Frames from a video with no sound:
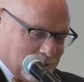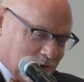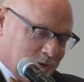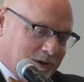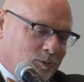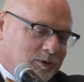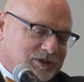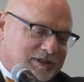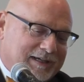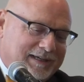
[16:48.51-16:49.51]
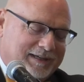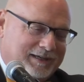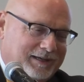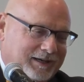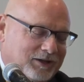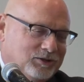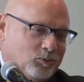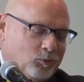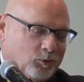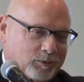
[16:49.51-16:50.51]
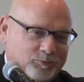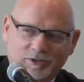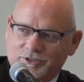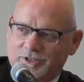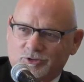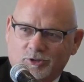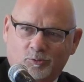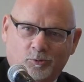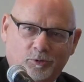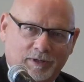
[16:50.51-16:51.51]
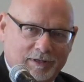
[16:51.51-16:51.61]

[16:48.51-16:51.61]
Although I will say he got an award, a presidential award,